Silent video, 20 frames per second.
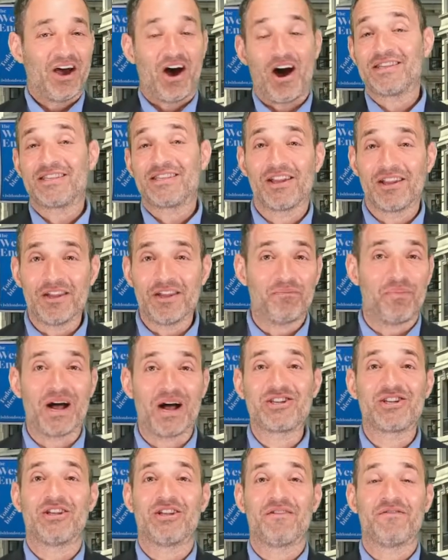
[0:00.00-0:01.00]
hustle and
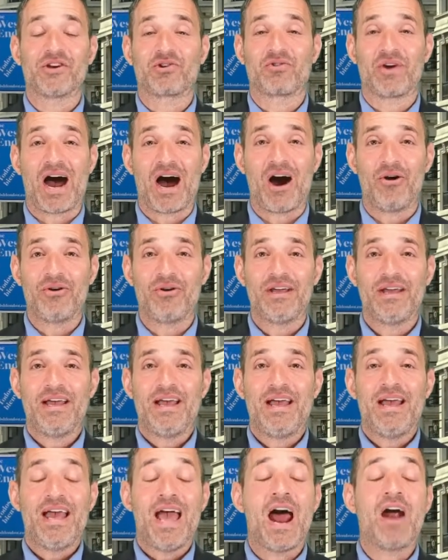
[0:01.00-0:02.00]
bustle of the crowd.
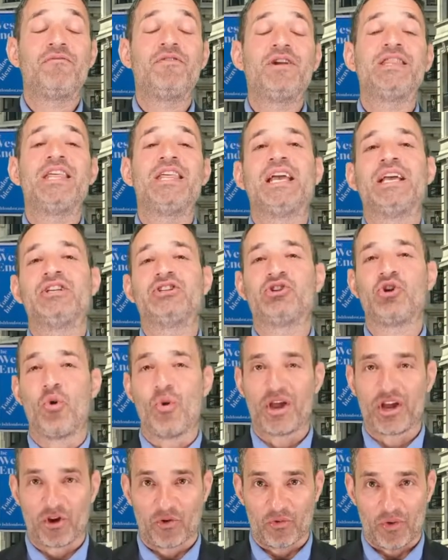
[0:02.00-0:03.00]
Everything is
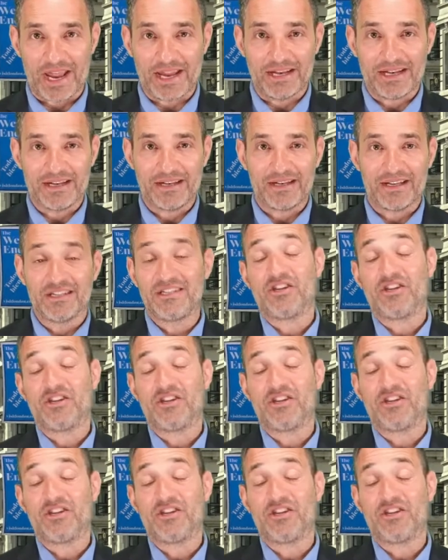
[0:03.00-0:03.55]
going great